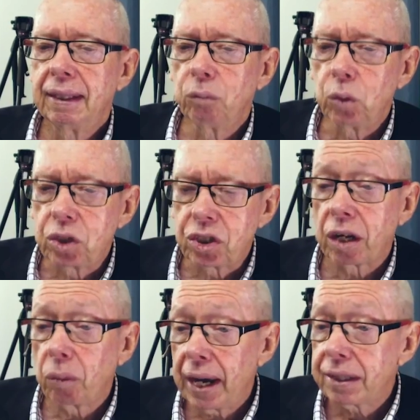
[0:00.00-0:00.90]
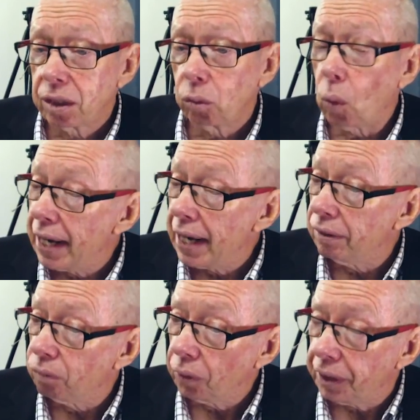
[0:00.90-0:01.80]
which is going to add to the weight
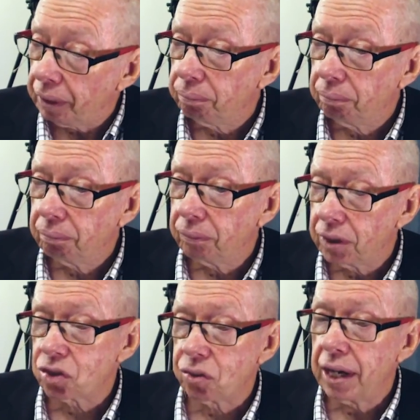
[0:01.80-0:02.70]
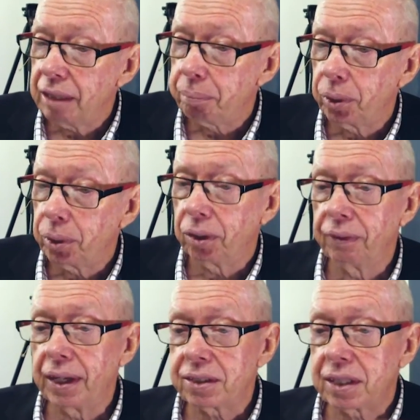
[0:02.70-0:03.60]
of what the strain they're putting on
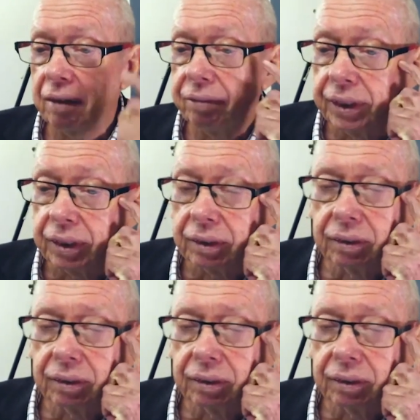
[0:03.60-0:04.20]
that scaffolding.